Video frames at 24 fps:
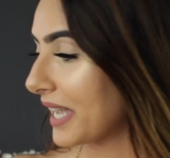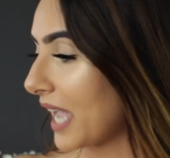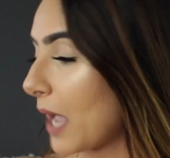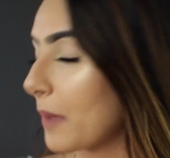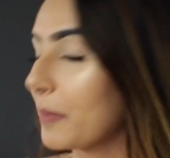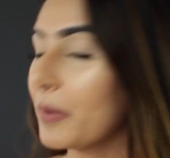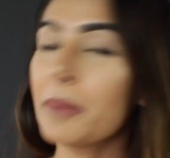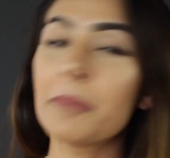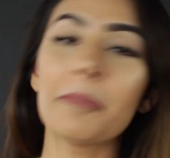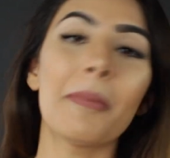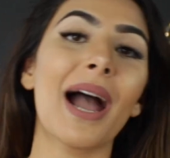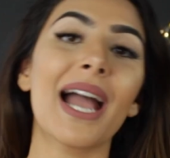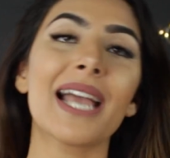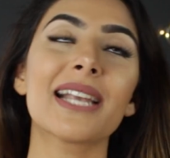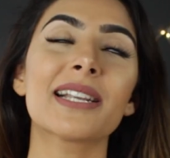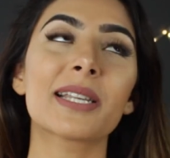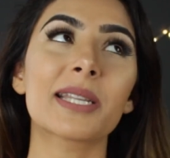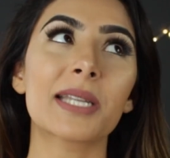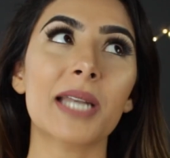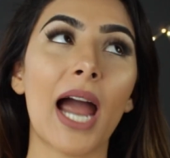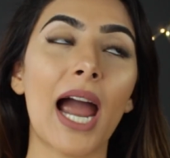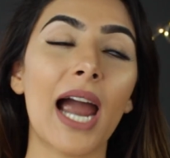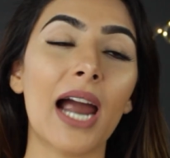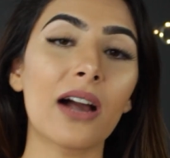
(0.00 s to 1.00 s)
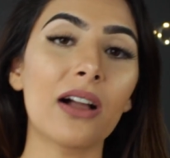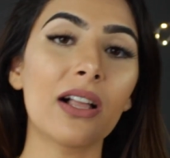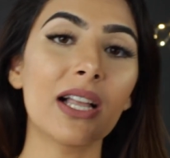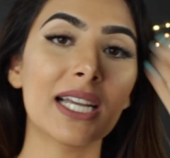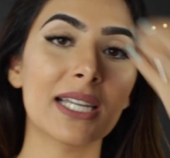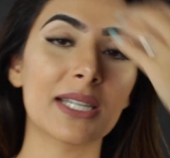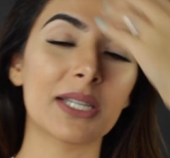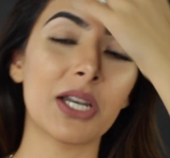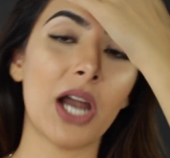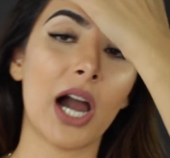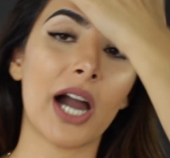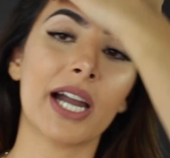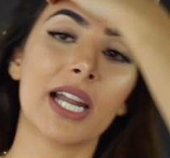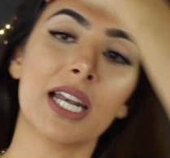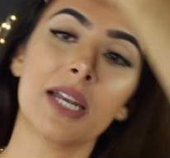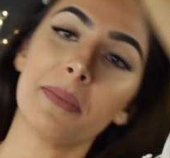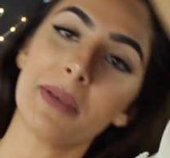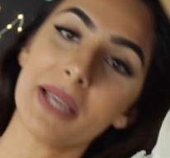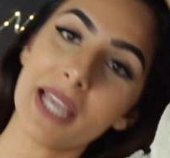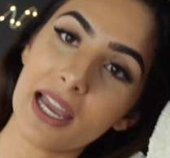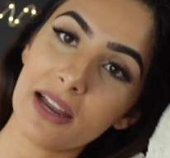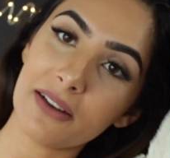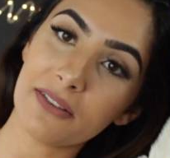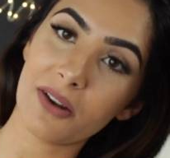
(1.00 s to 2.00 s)
I mean, my style is not going to
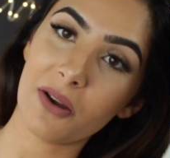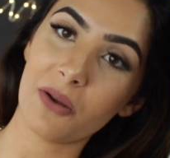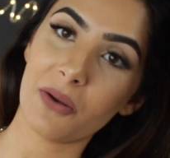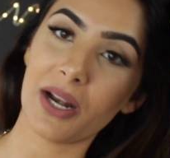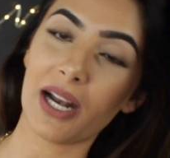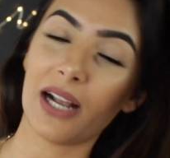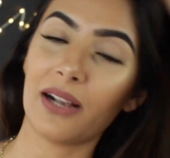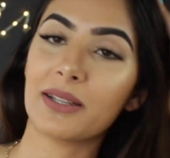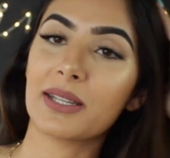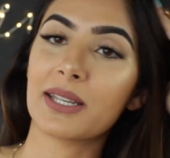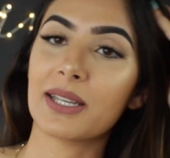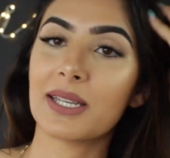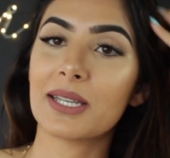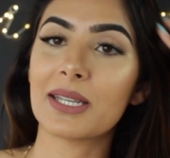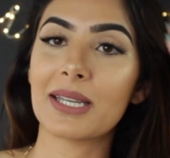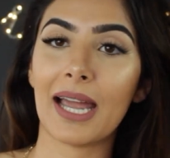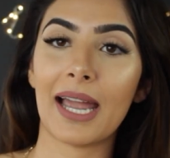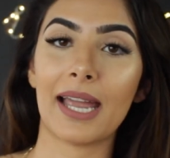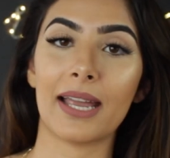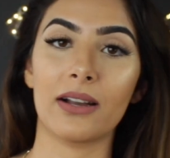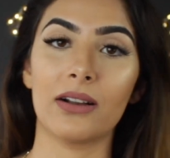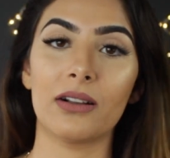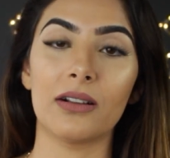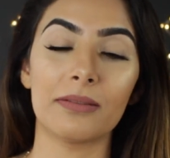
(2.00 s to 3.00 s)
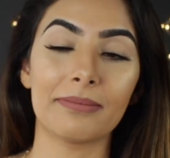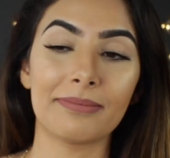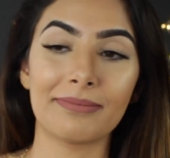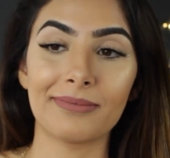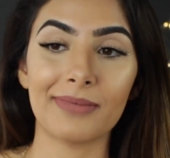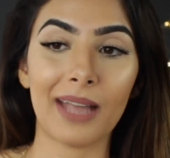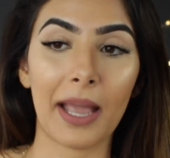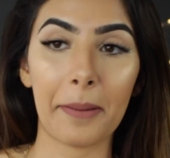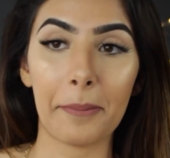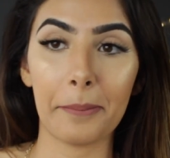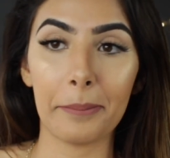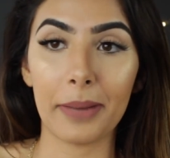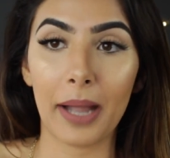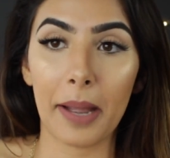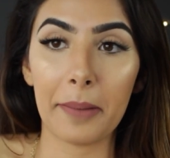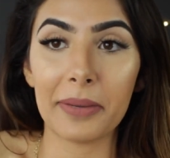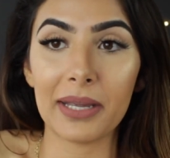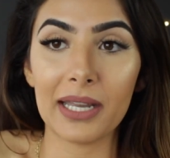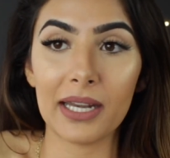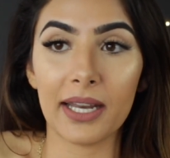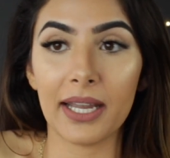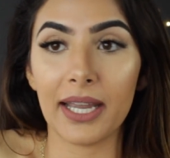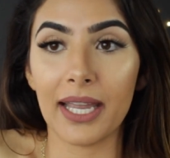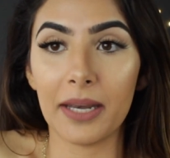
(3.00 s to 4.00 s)
be everyone else's style. I'm
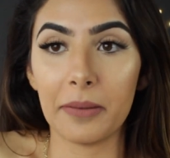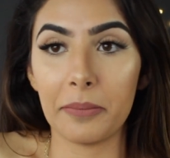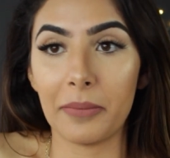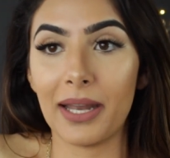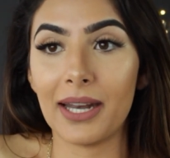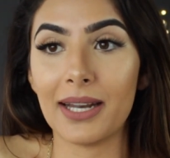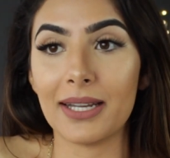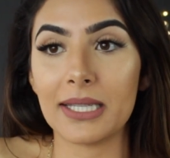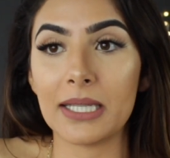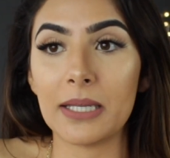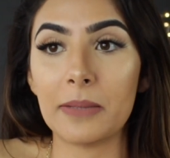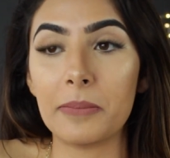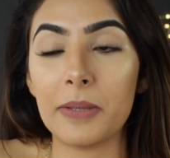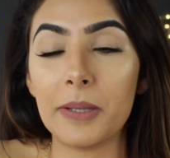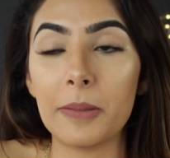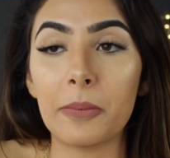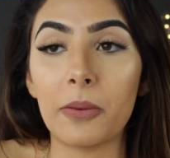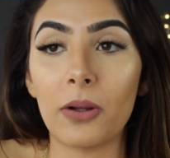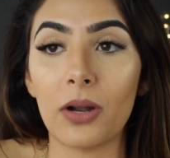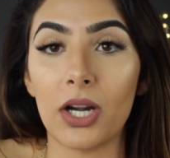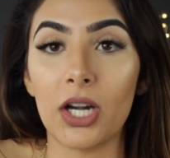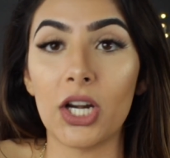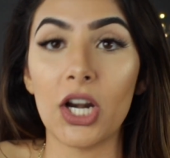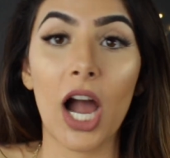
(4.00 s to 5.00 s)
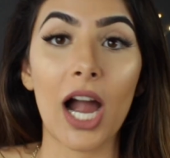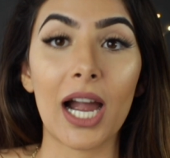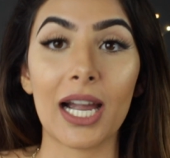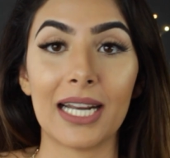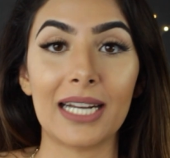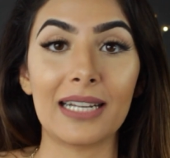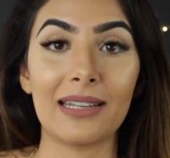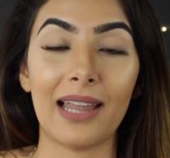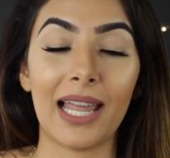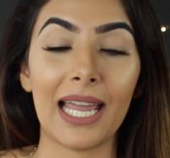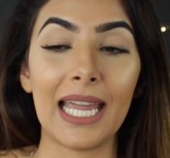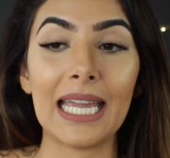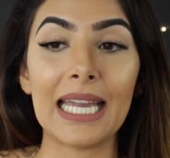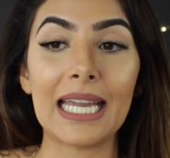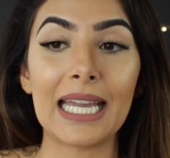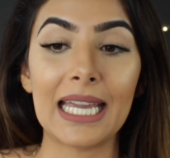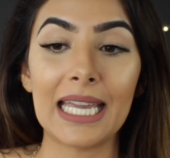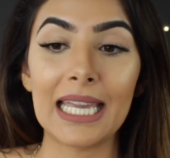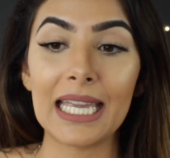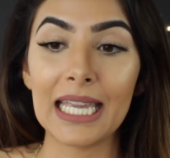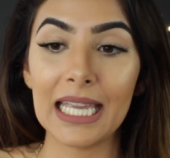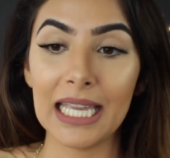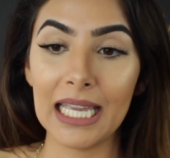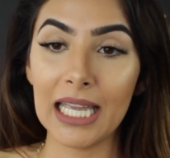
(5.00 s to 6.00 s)
going to admit it. Some people are not going to
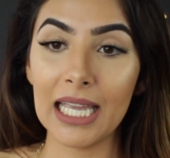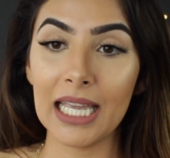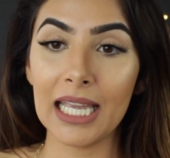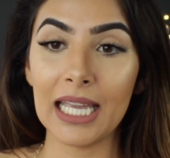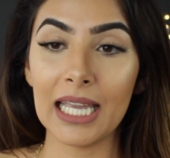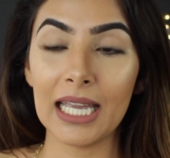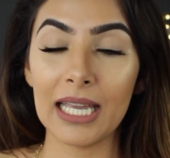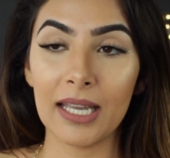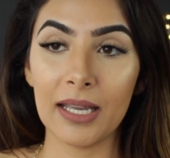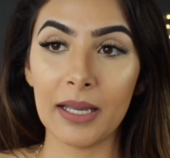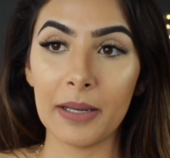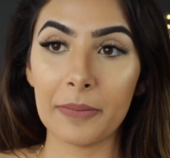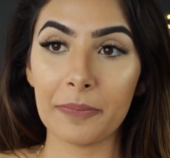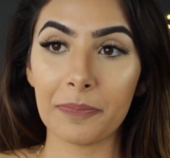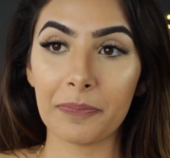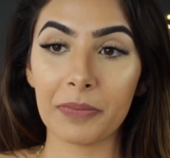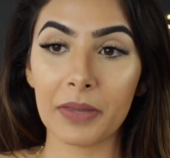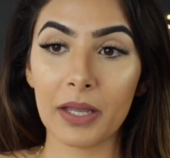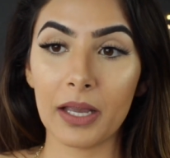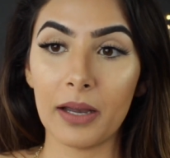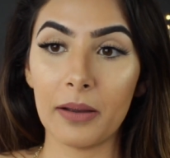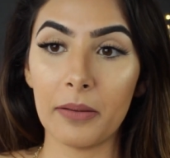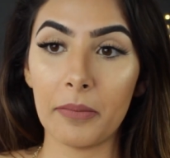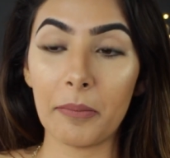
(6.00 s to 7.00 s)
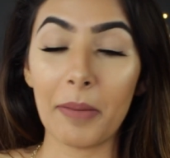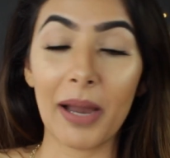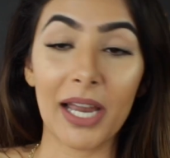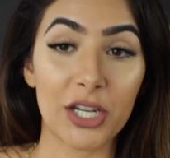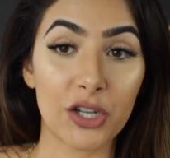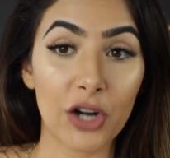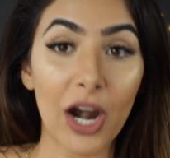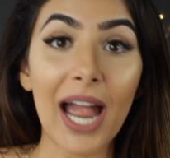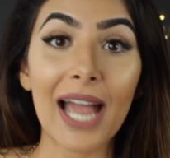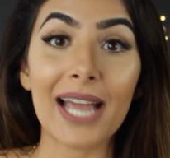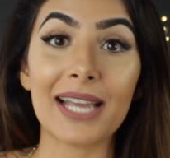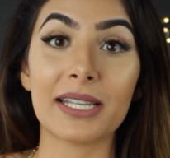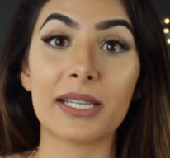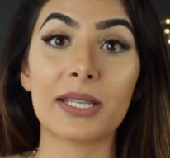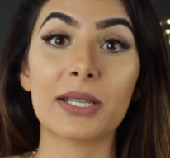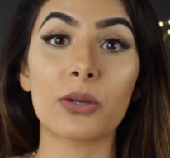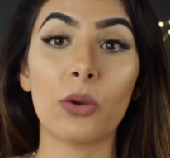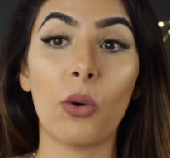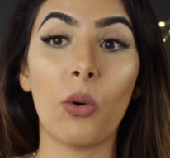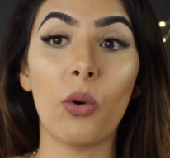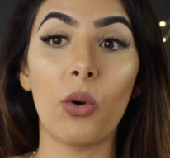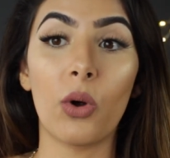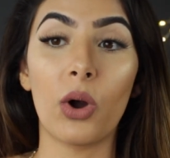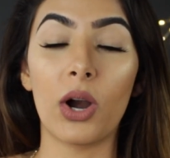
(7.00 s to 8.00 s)
like my dress
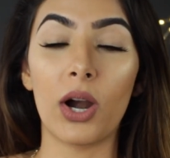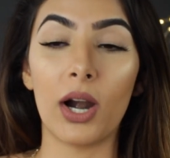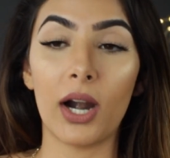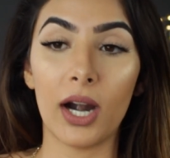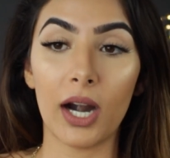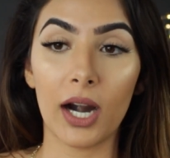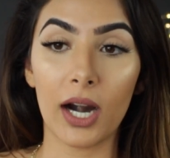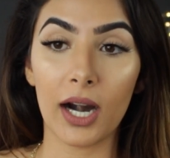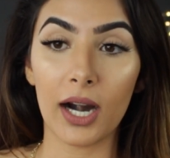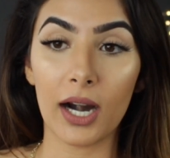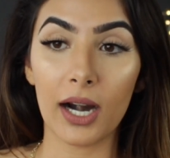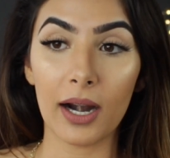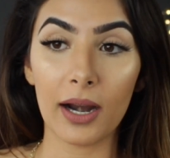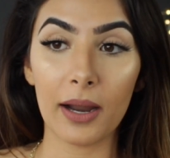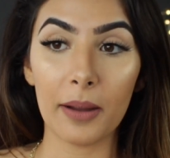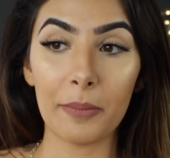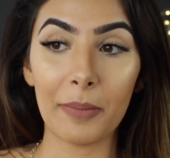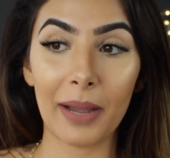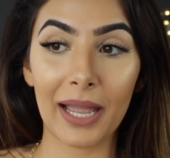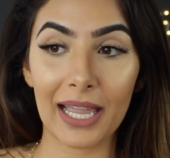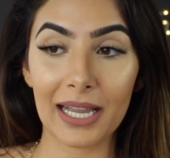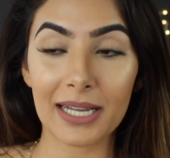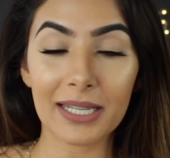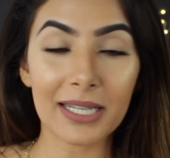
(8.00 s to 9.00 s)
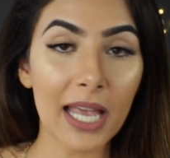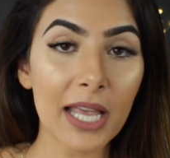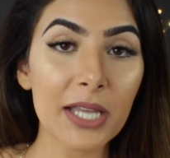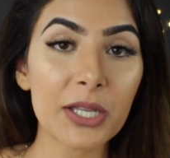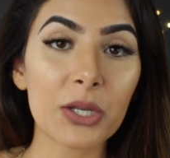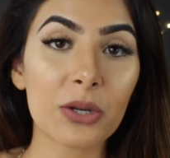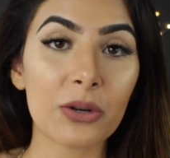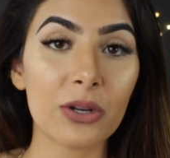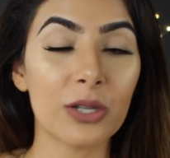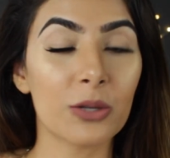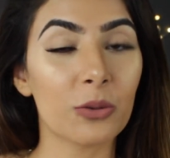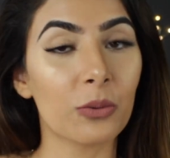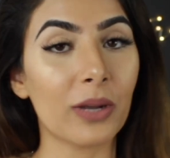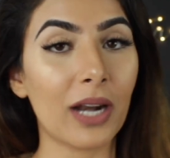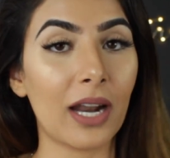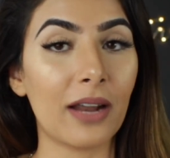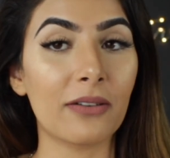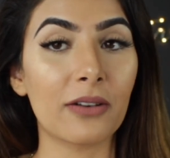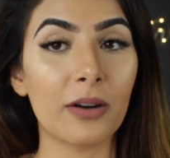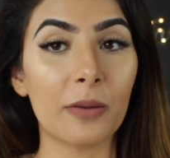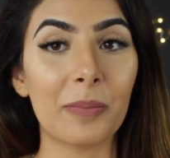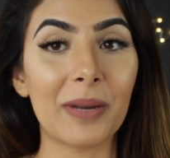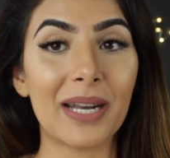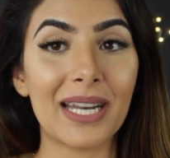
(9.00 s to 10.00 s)
or my accessories,
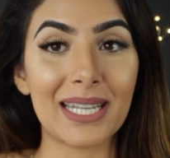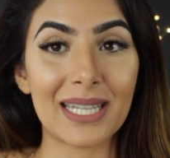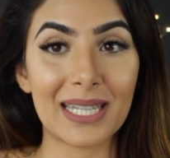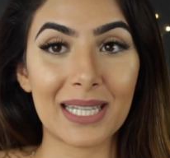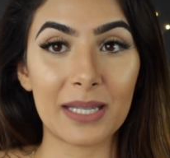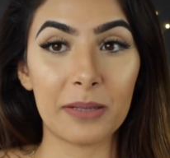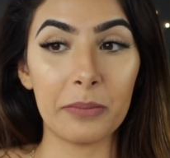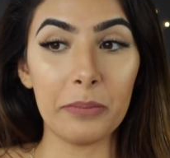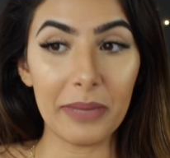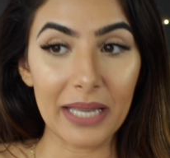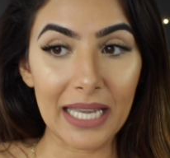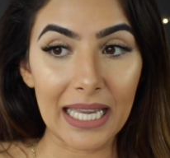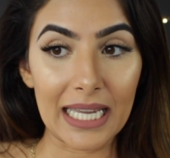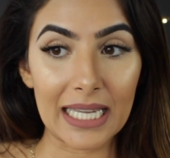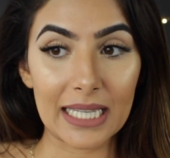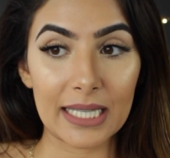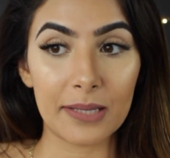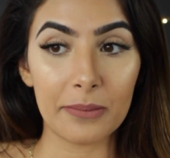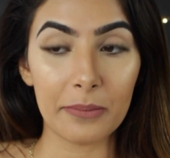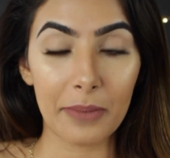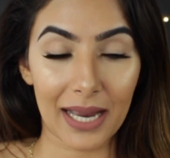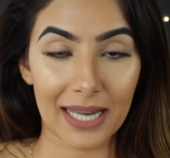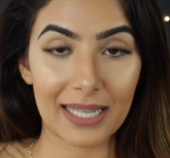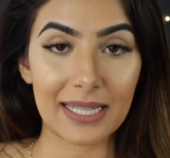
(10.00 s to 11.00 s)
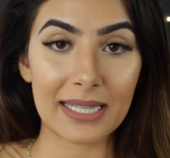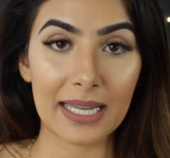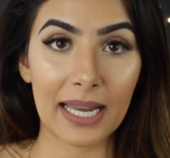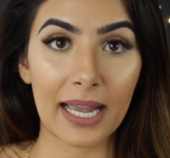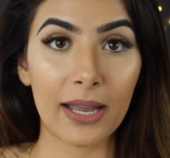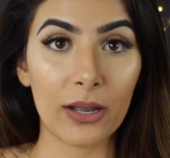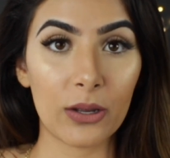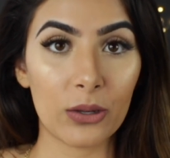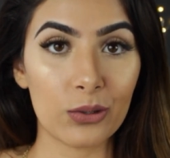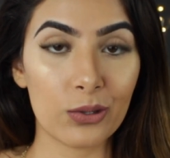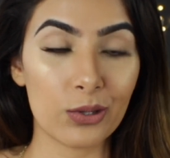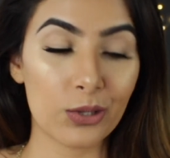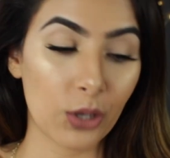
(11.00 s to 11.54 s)
whatever, but it's me. It's my style.